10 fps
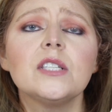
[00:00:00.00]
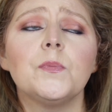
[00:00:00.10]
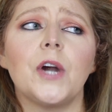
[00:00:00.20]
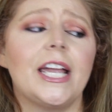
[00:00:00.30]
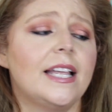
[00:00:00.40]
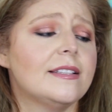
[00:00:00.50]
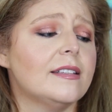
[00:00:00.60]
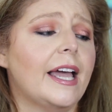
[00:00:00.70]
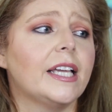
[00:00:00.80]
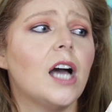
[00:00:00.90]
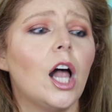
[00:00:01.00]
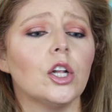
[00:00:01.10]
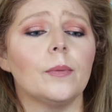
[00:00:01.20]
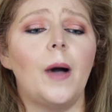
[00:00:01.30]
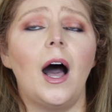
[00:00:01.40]
brands like
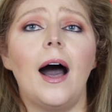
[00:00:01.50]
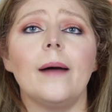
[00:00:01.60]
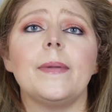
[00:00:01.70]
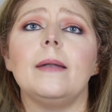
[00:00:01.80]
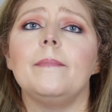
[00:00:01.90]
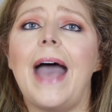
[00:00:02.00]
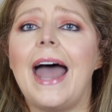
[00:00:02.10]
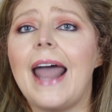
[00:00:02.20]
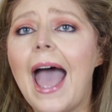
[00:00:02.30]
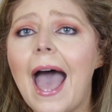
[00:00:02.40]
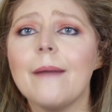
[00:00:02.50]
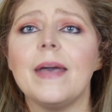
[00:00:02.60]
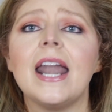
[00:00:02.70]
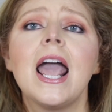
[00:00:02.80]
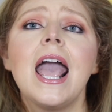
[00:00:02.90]
Colourpop and Bad
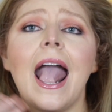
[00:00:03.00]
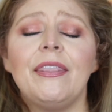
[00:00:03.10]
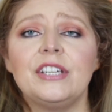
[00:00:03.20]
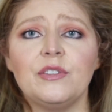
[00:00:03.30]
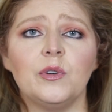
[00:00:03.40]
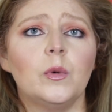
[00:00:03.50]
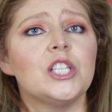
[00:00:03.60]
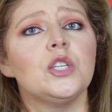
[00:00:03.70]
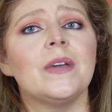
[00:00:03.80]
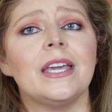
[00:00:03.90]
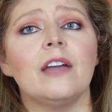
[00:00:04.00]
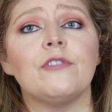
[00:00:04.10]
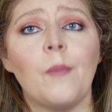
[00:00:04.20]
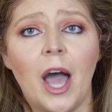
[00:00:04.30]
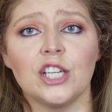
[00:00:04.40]
Habit and the different ones you can get
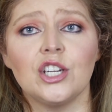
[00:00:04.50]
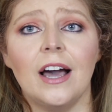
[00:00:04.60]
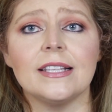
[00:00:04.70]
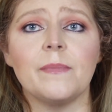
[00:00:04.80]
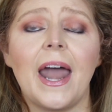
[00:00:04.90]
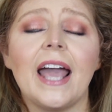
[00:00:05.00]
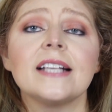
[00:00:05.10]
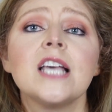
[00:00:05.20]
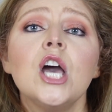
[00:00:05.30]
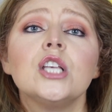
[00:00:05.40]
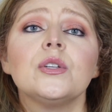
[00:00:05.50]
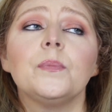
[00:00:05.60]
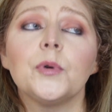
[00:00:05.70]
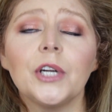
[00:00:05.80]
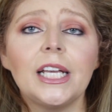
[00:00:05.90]
from Hush Cosmetics. So
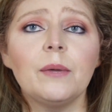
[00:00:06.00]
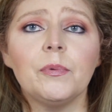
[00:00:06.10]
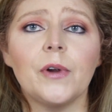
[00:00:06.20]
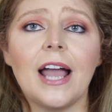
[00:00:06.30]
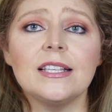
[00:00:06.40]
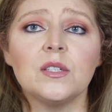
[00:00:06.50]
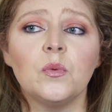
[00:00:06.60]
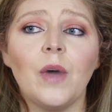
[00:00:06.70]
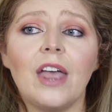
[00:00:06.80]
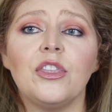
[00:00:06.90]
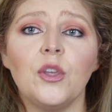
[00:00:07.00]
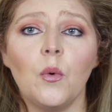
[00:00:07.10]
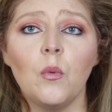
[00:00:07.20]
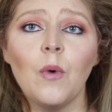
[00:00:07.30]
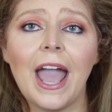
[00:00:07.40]
I'm pretty impressed with
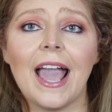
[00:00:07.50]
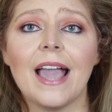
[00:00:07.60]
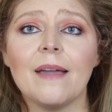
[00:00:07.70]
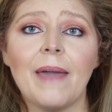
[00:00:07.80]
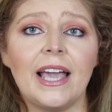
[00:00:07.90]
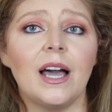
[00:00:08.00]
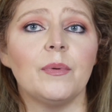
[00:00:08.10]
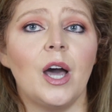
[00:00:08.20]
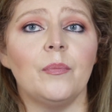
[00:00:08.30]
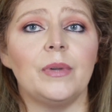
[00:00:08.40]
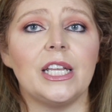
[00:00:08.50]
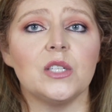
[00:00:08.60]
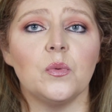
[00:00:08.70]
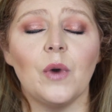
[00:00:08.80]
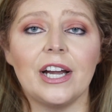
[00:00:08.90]
the way makeup
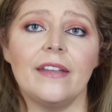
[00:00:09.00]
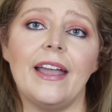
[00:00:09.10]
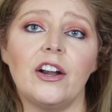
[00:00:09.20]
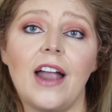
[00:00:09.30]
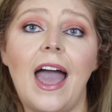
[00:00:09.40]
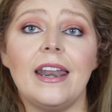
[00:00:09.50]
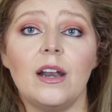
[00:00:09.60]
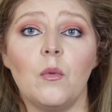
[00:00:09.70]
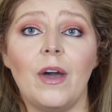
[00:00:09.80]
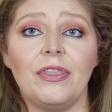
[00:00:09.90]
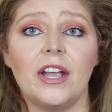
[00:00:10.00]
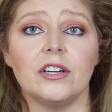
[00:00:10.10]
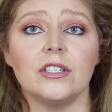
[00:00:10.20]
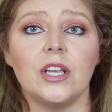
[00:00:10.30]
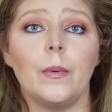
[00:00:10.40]
companies, where they are headed and what they
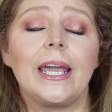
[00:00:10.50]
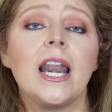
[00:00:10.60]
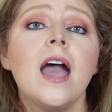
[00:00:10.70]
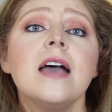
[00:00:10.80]
are doing.